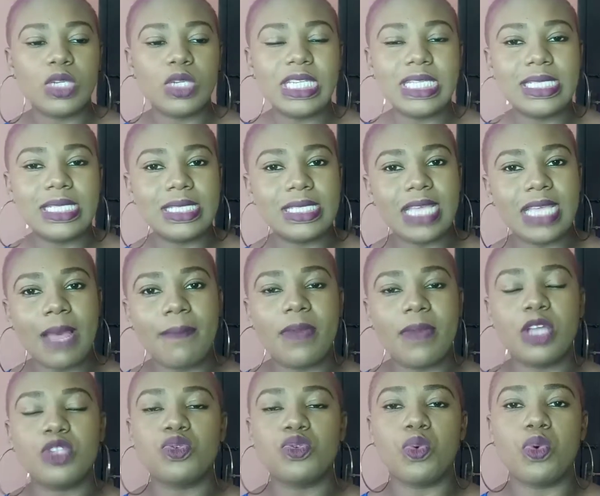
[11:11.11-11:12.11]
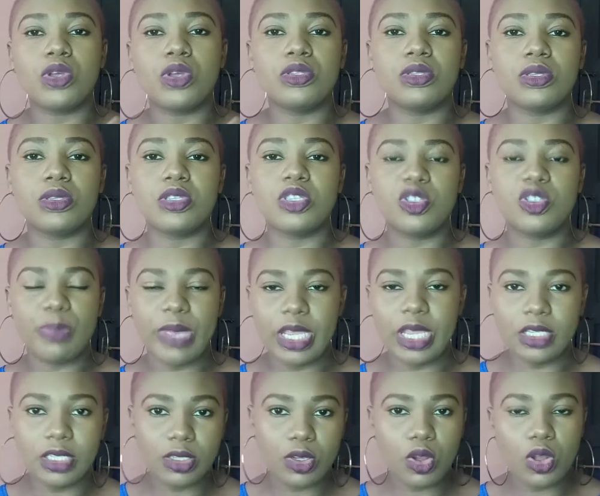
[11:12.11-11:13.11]
this is the amount we want to
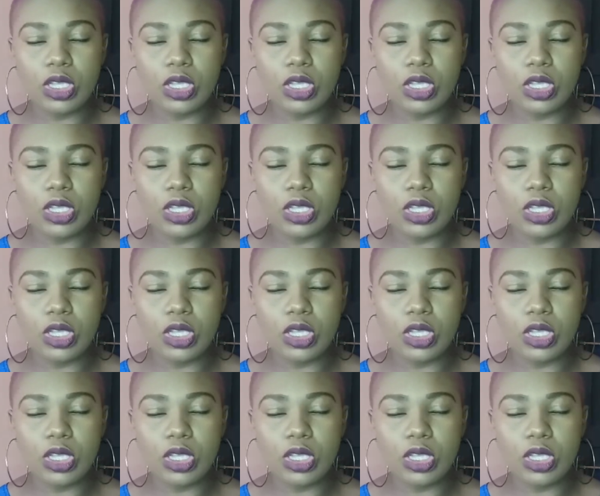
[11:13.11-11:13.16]
spend,